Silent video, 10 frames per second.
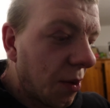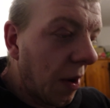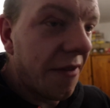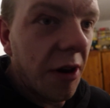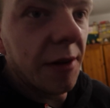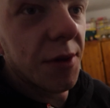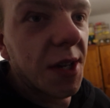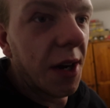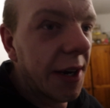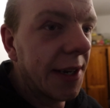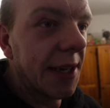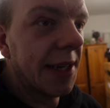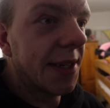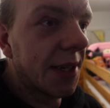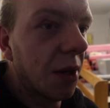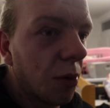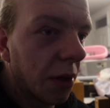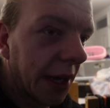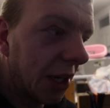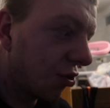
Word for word: the weather outside is still looking